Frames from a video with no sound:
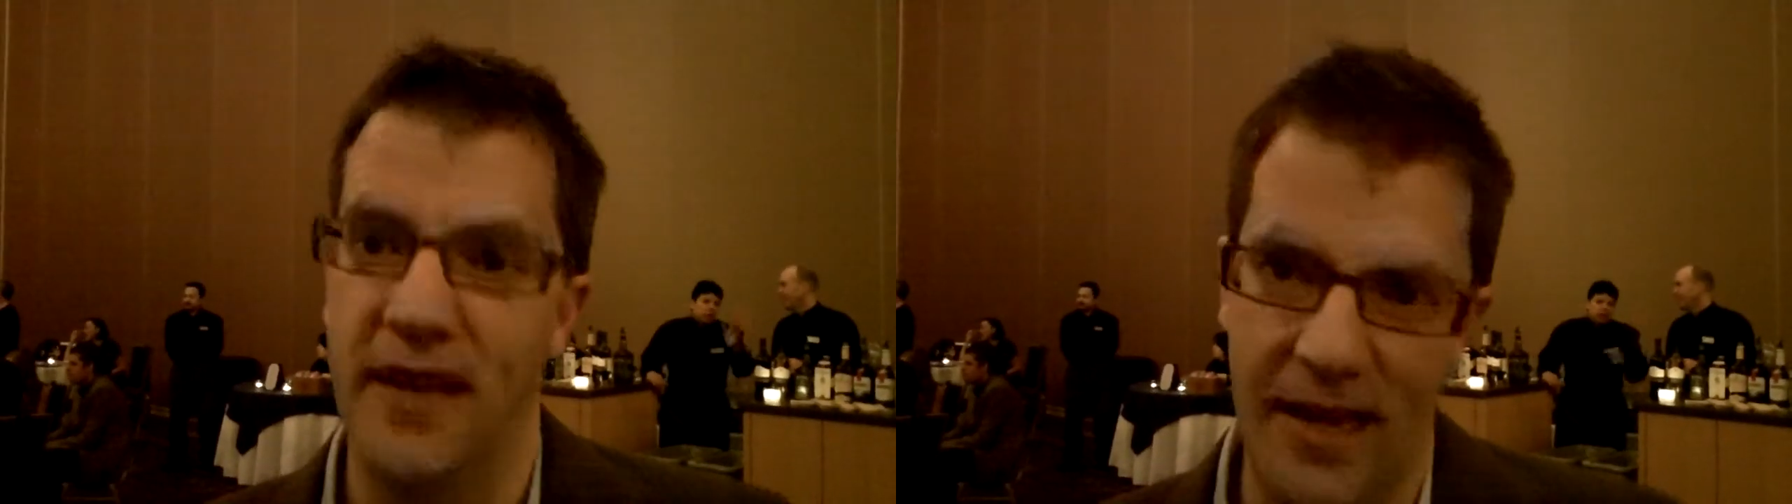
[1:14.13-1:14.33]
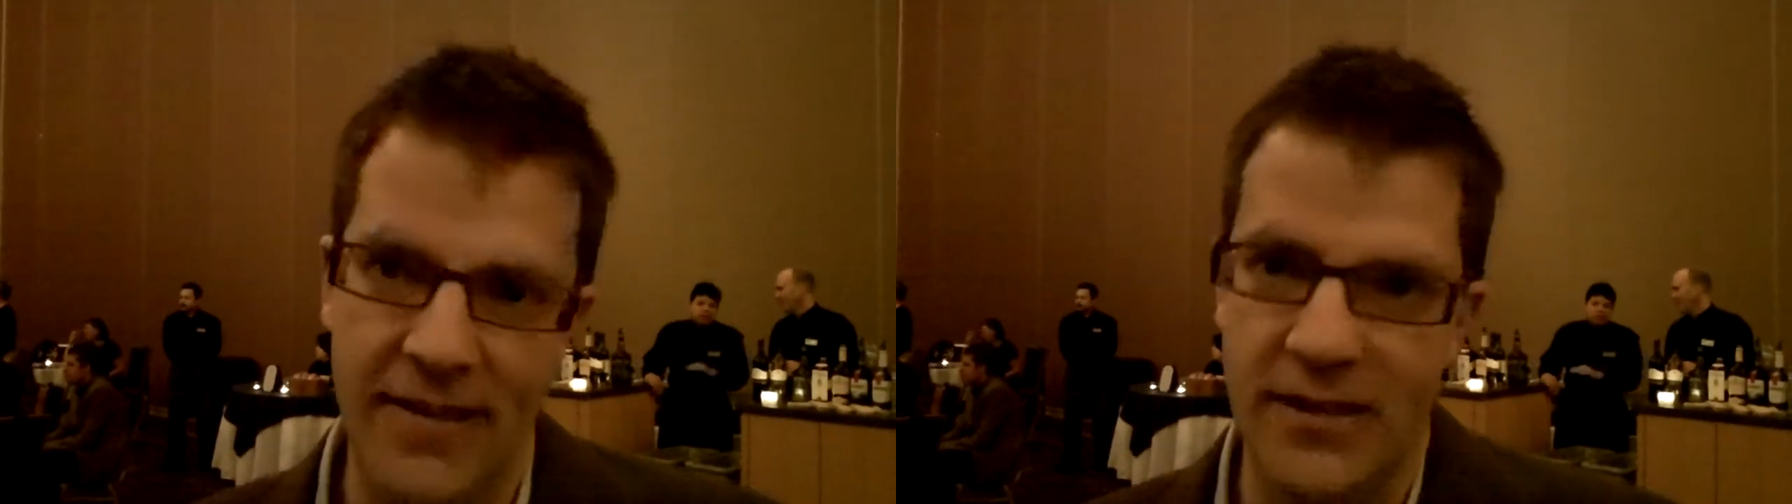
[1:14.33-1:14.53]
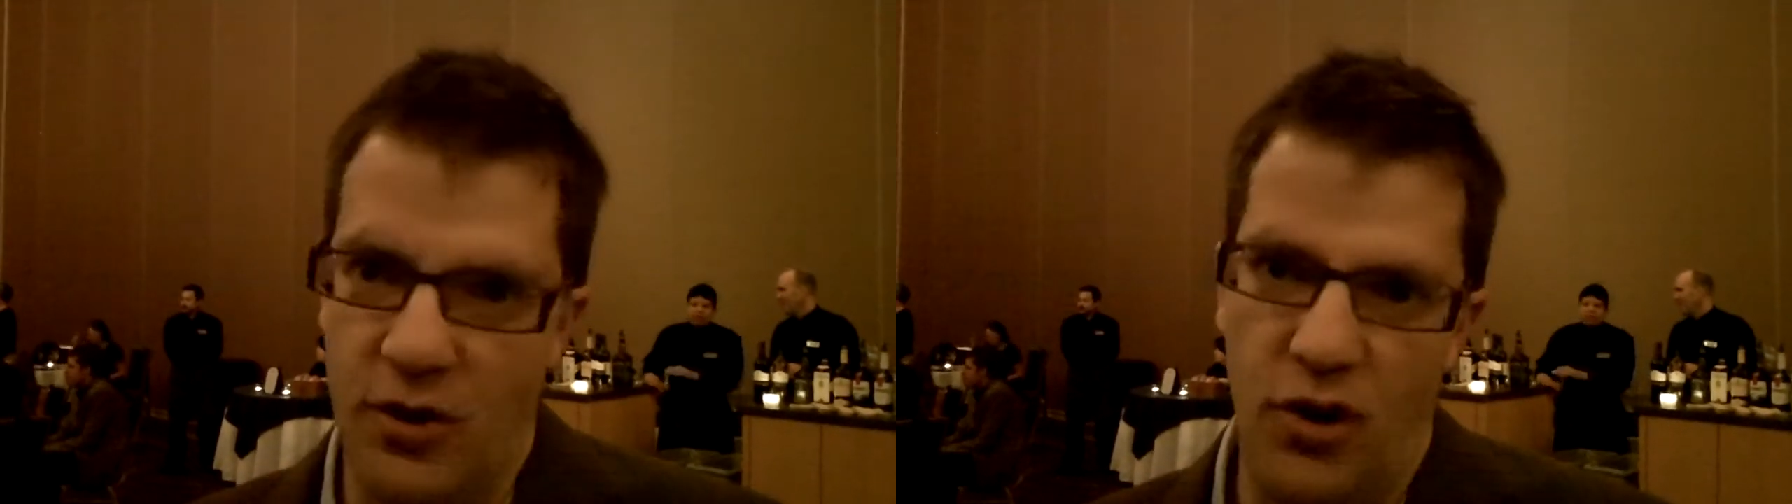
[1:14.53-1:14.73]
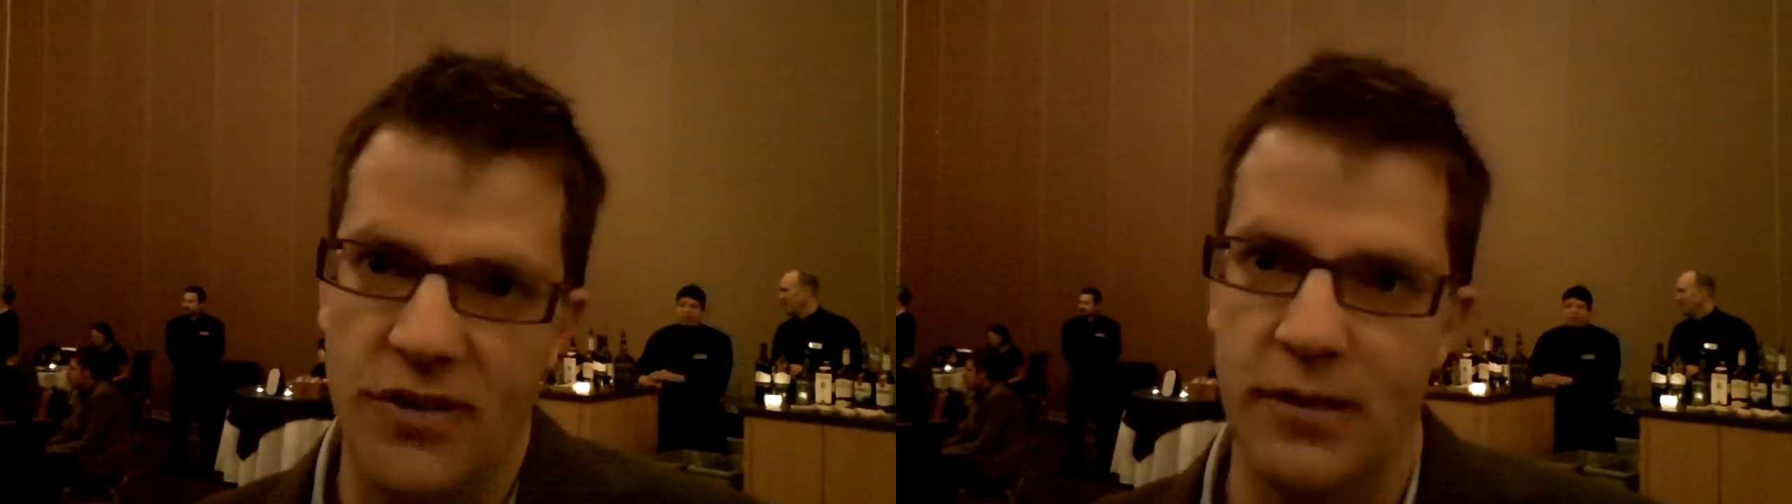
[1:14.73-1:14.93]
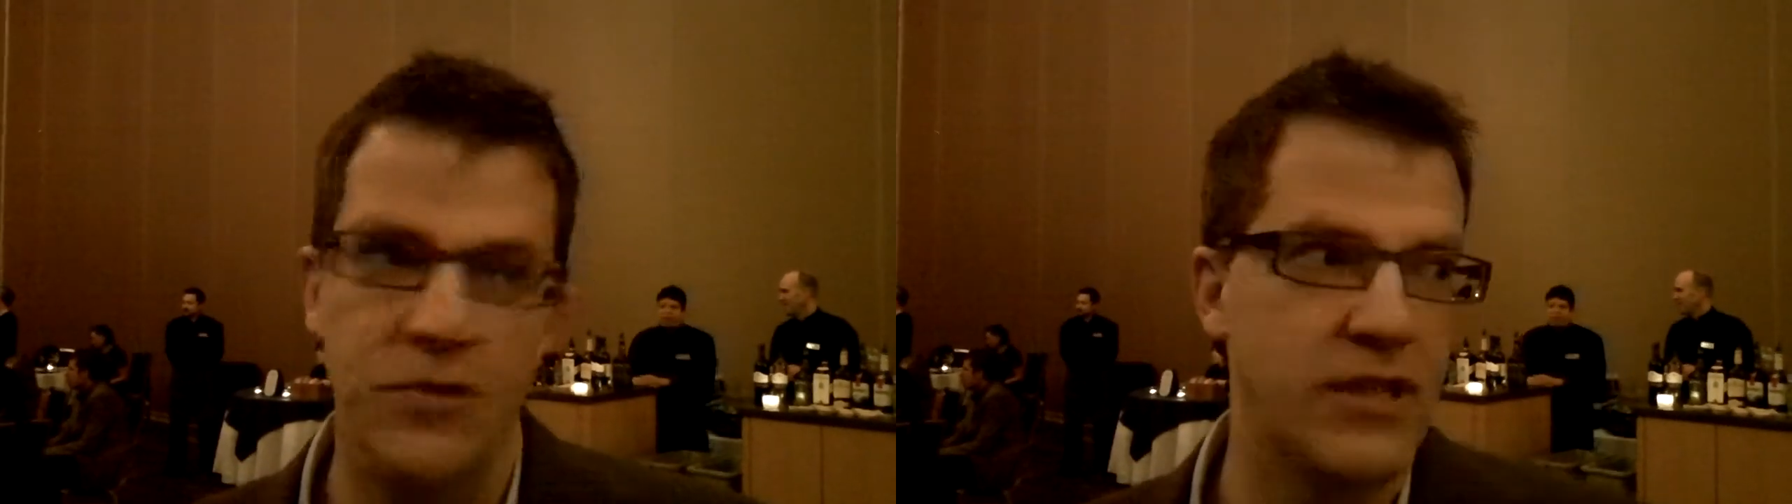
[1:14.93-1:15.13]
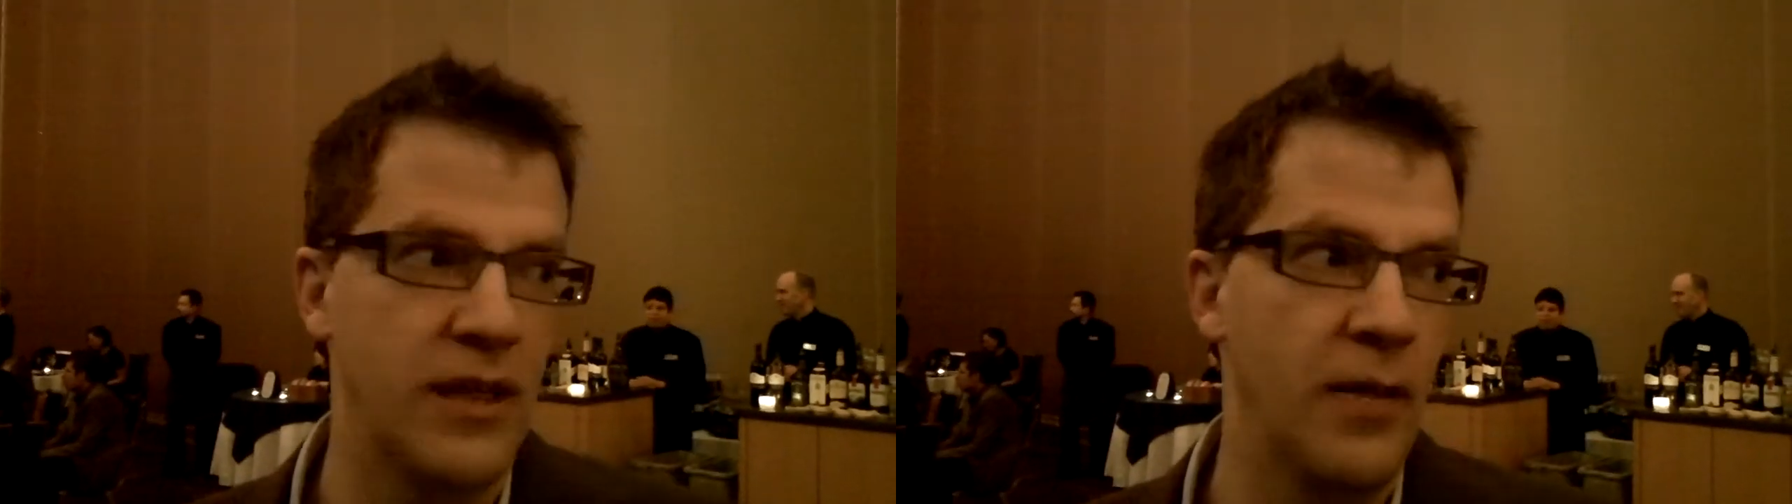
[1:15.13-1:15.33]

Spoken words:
because of course it was the